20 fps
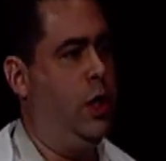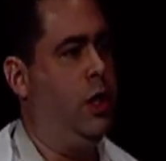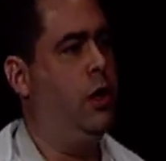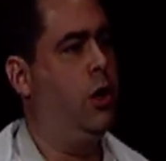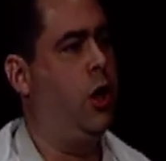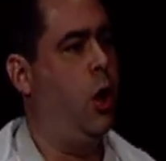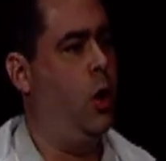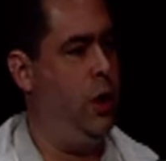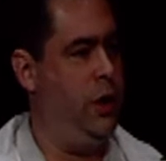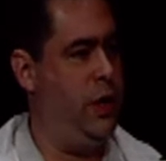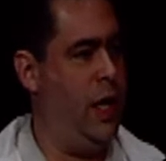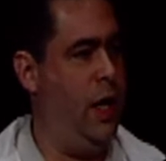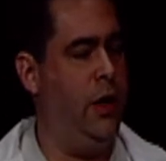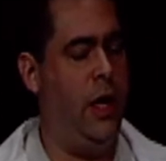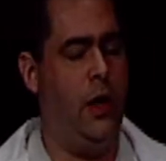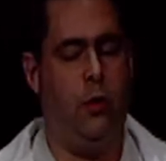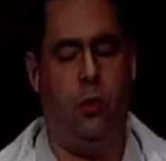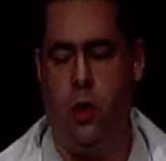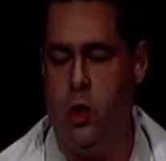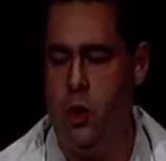going down
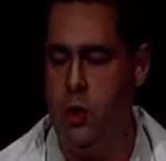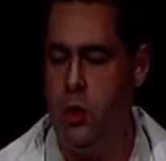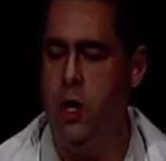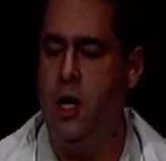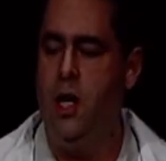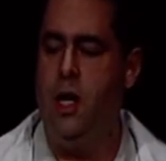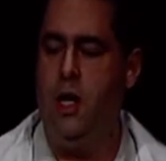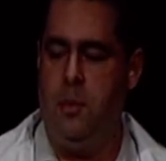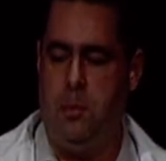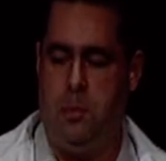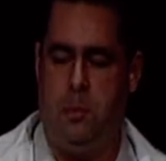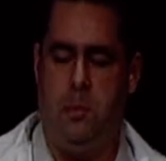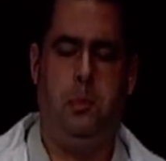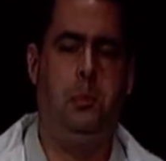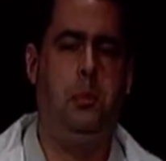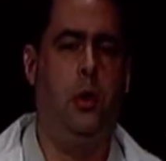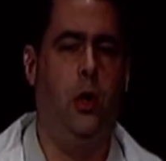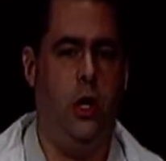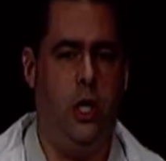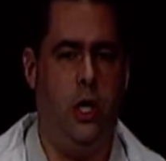that road,
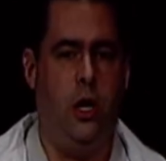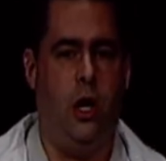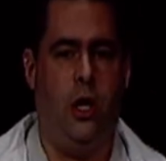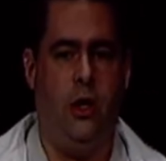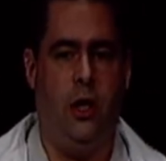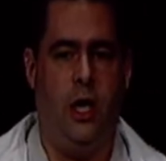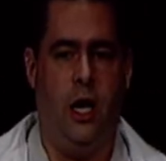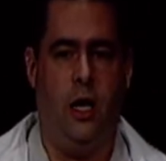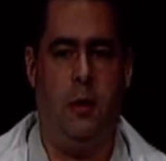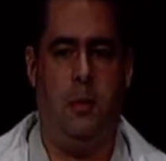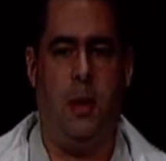put it on there.